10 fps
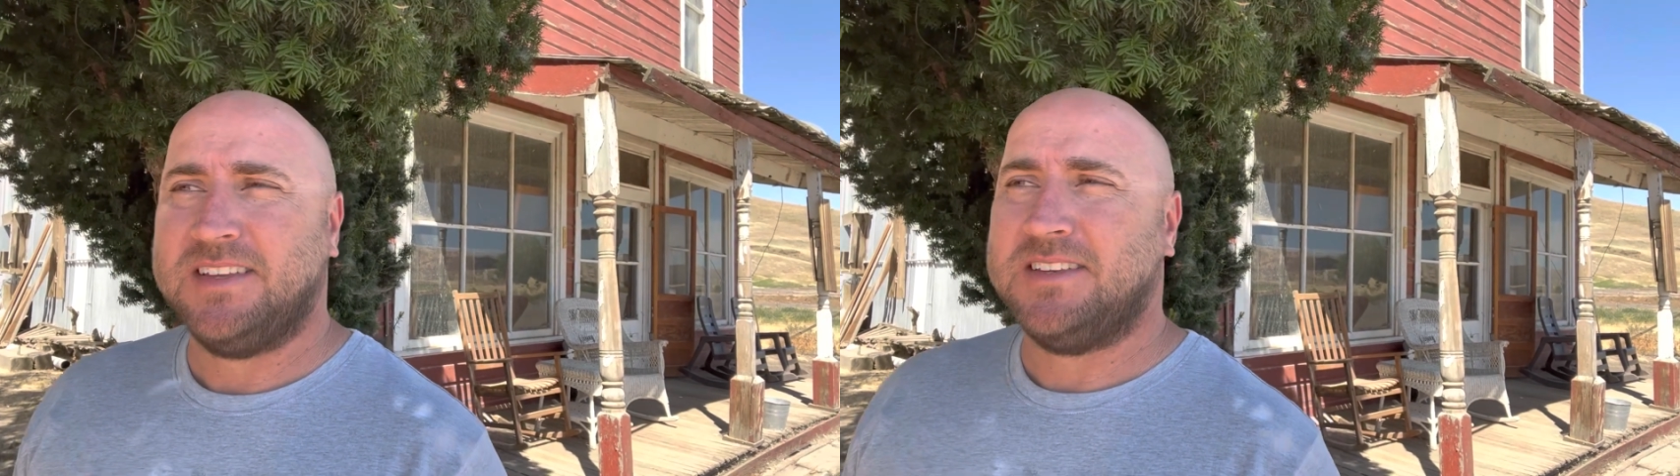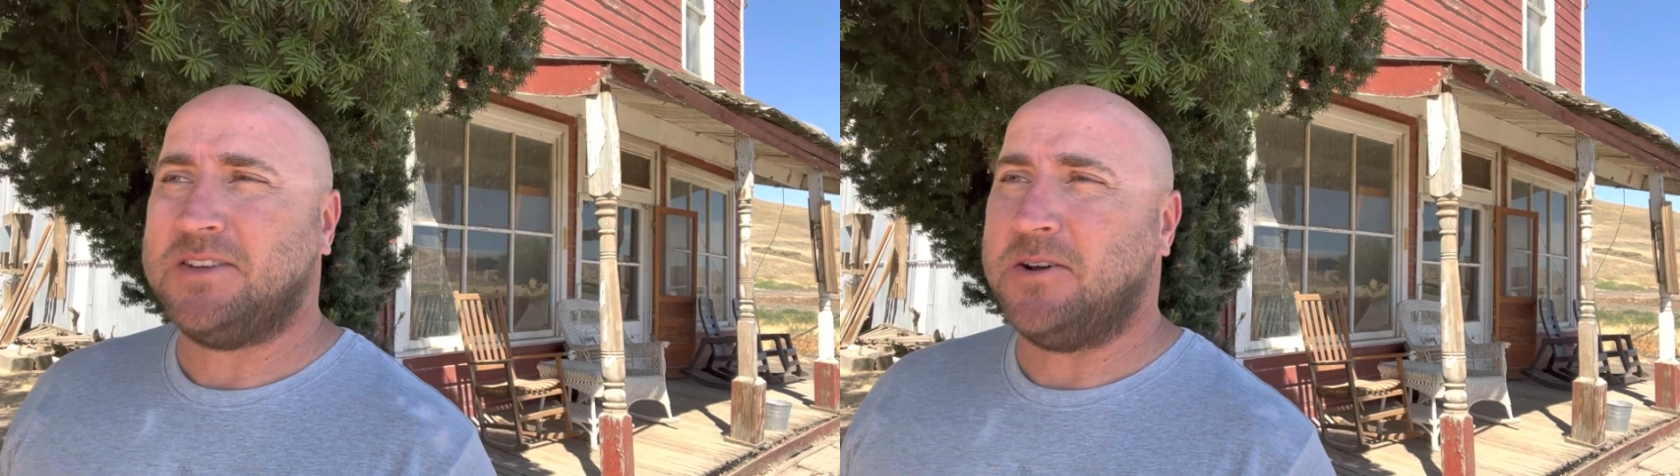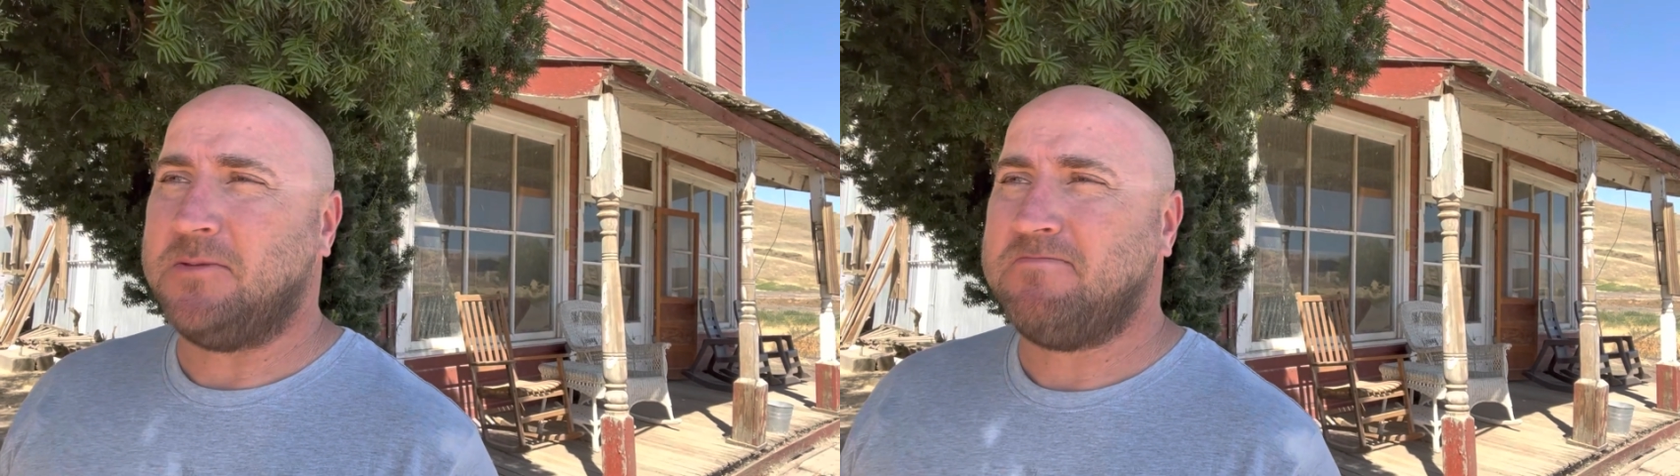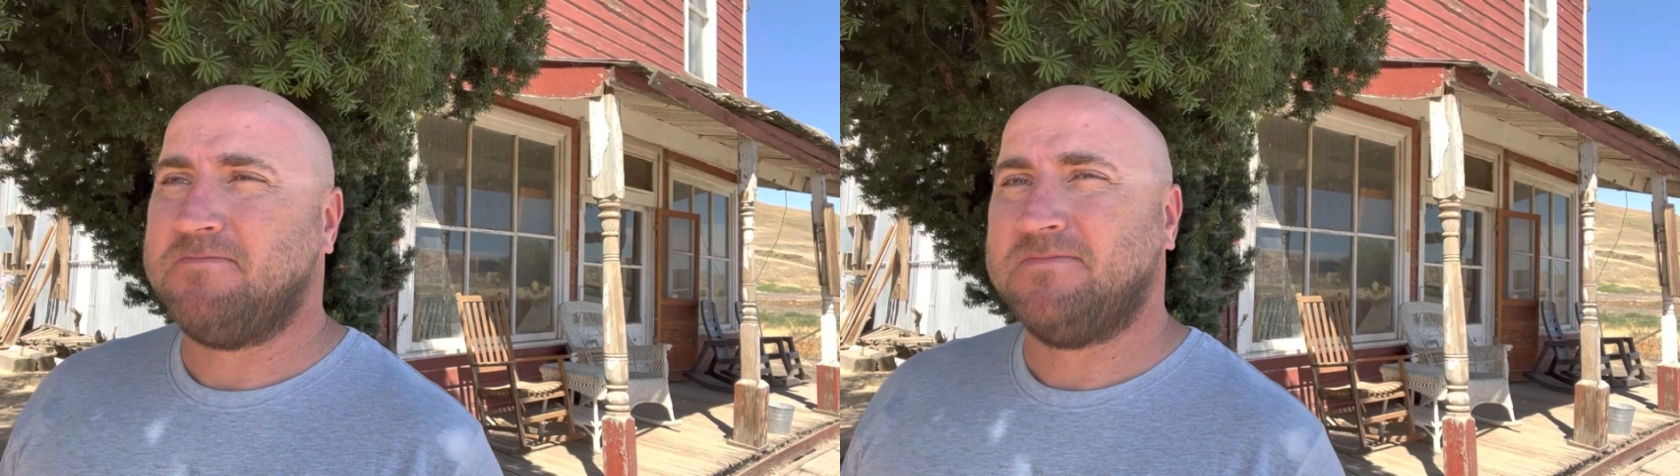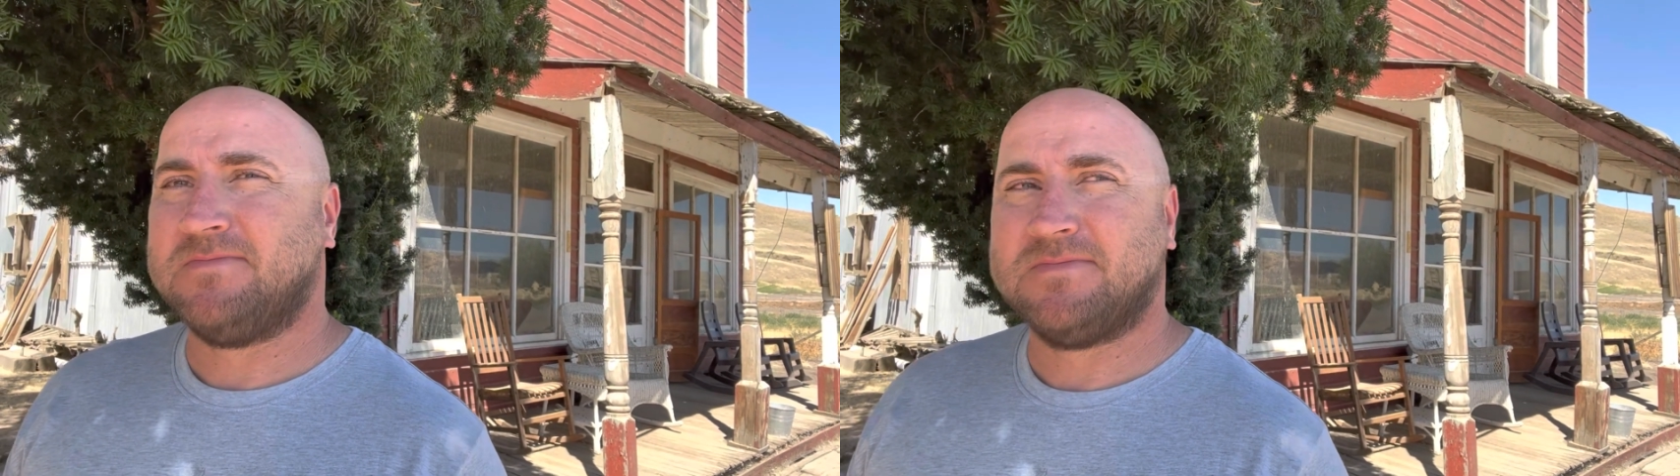So
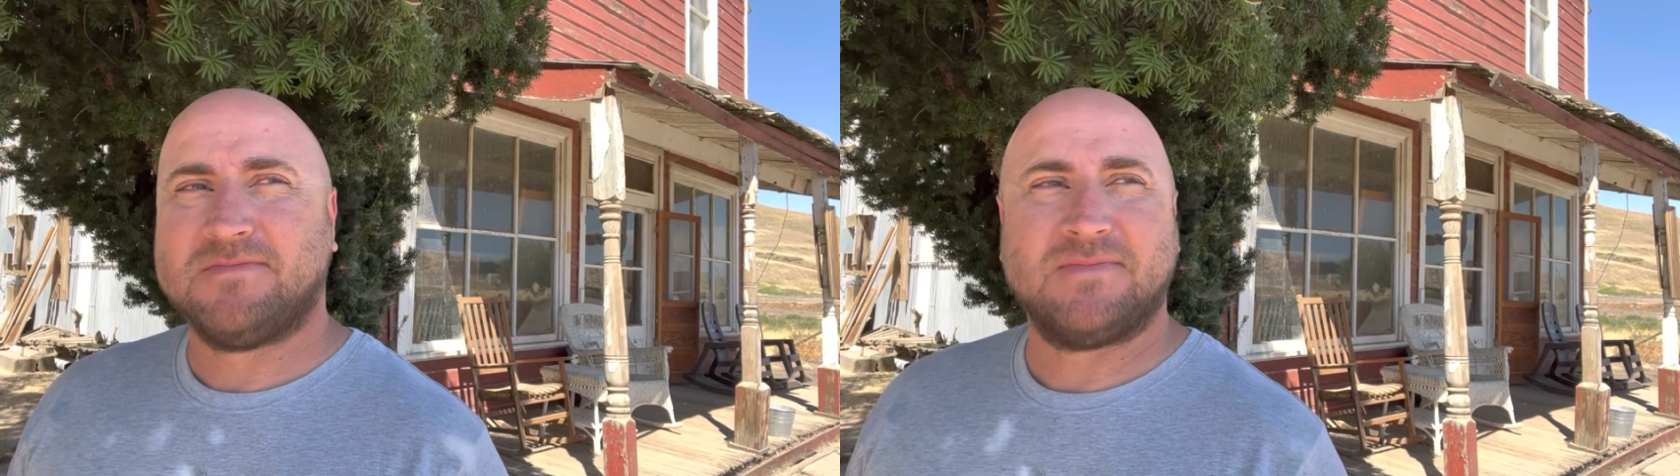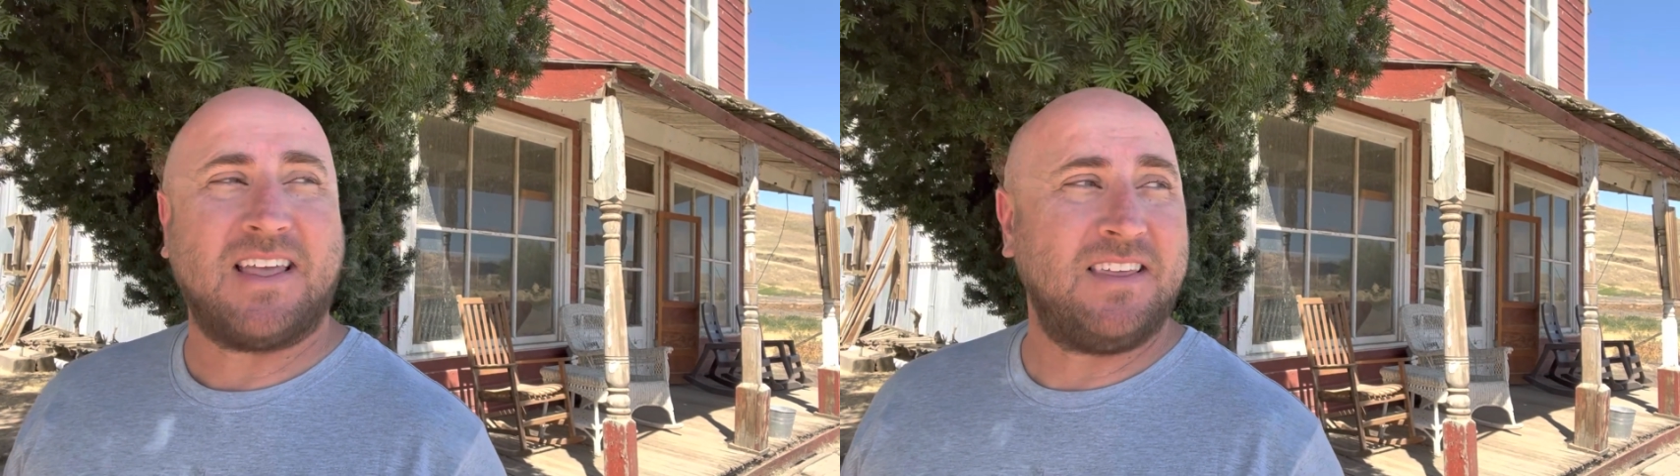I